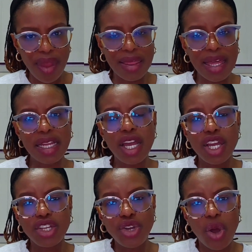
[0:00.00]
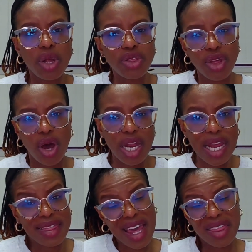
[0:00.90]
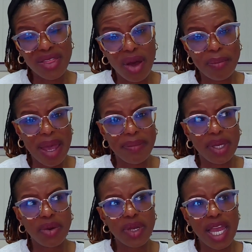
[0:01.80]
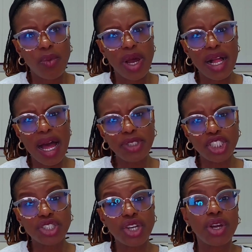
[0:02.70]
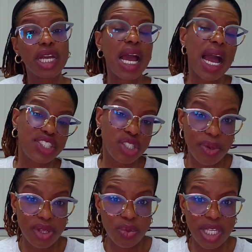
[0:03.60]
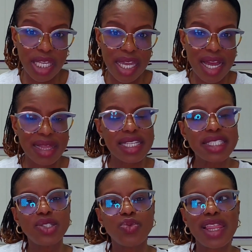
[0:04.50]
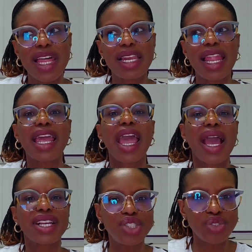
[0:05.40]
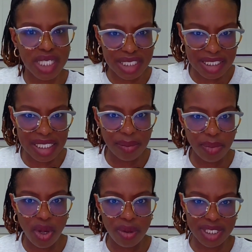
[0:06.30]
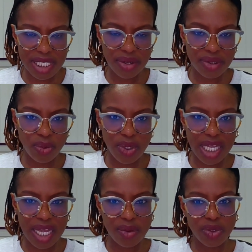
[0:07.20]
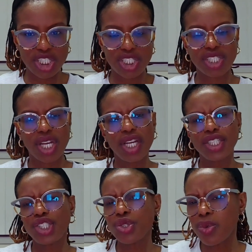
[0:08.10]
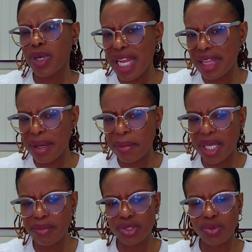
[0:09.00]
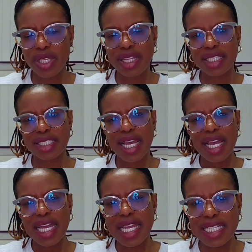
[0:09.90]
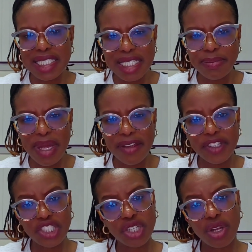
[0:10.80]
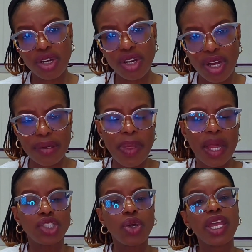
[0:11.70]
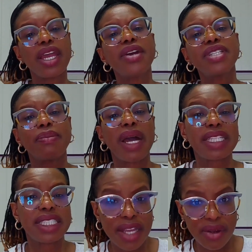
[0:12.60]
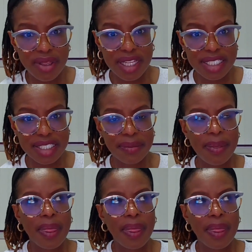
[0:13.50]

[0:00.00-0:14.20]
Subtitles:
And then your thought and their thought might be, okay, well, I'm just going to catch up on the weekend. And this is where that like extra sleep comes in on the weekend, which is, should we let them keep doing this? Is this beneficial or not? So here is my take on this.